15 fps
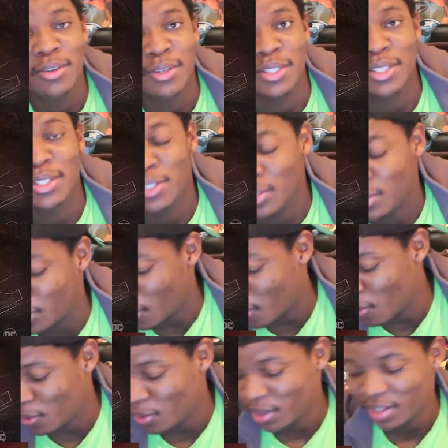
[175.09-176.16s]

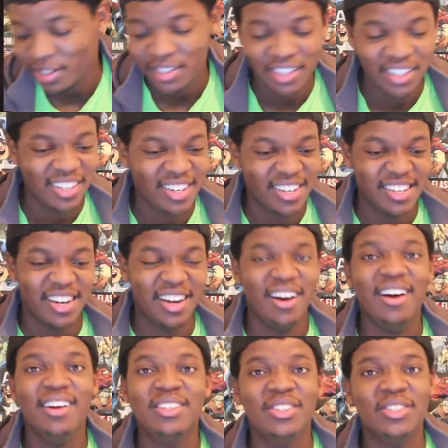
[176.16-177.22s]
so
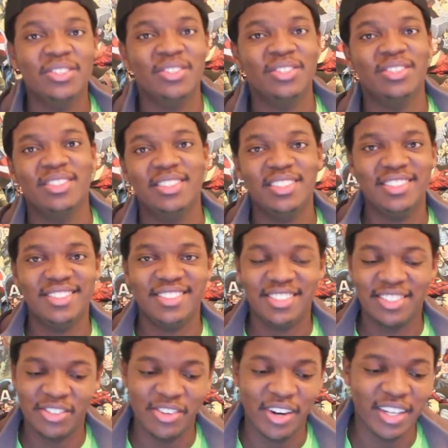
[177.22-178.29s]
hard
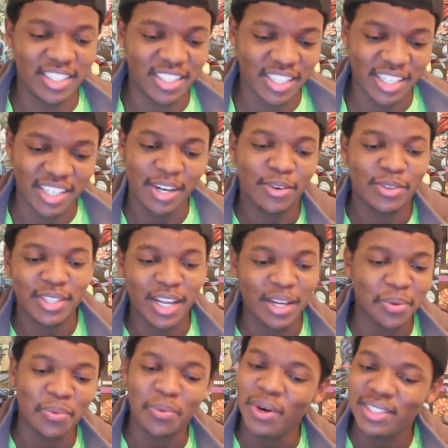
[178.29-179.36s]
crunching. I was
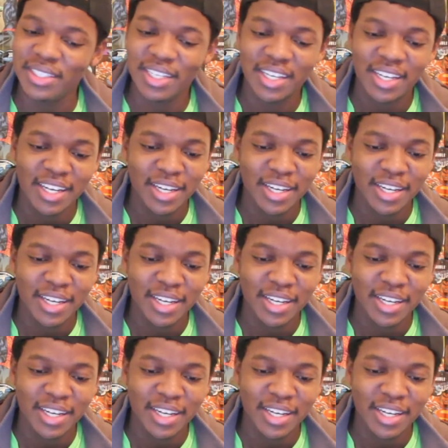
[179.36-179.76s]
like, what?